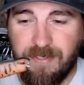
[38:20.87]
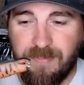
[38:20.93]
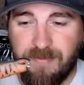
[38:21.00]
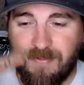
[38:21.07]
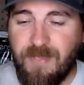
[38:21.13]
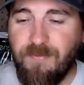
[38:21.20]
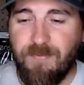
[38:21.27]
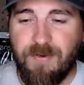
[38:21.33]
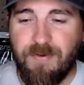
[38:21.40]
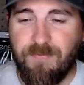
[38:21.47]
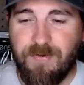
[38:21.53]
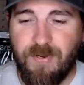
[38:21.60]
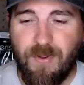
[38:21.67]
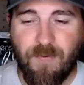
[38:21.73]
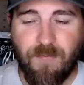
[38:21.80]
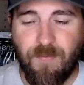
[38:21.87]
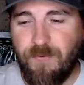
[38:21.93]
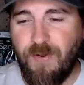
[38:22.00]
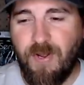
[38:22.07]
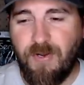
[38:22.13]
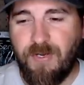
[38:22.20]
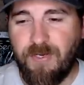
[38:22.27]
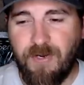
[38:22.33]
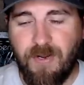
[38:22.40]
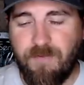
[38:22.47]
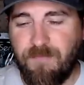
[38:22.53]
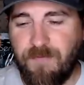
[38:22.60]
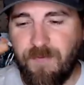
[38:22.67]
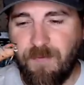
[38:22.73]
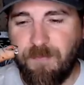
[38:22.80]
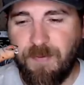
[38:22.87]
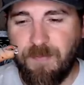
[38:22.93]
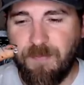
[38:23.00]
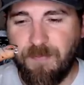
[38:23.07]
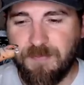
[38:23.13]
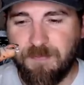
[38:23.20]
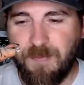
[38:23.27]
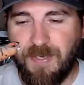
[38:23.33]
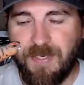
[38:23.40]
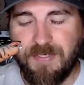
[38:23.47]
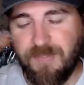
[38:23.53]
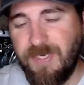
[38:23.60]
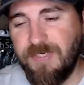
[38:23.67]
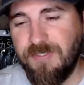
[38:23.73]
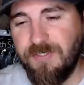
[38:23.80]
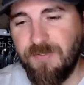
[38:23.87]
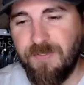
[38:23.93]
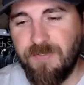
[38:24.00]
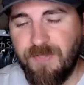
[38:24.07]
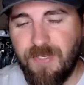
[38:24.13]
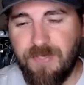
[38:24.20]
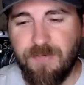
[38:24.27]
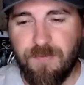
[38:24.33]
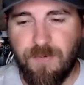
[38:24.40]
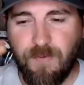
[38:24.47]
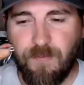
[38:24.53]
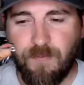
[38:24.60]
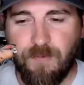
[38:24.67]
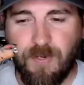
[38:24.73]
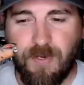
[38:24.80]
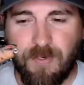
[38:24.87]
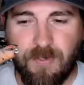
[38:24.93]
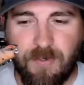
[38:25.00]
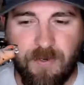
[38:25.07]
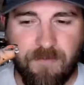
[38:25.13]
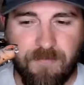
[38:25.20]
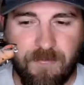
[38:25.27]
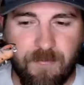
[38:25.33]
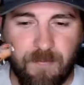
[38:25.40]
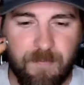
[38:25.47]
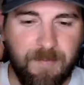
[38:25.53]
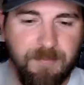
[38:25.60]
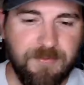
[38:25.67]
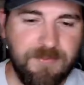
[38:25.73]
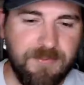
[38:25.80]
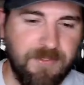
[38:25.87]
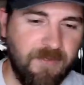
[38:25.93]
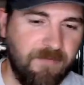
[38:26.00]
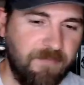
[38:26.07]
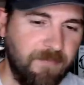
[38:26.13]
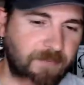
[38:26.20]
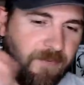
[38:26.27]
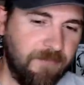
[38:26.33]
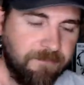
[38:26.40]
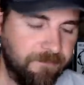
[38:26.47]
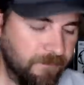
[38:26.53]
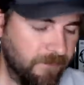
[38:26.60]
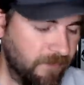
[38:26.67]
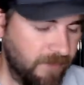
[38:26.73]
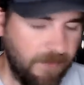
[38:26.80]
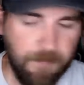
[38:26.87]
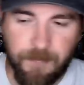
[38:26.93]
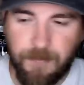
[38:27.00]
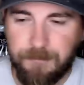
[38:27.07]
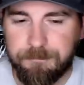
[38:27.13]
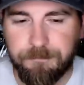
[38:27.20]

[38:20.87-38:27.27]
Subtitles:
they don't even know they're knocking off other people's baits. Actually, they do know they're knocking off other people's stuff. But anyway.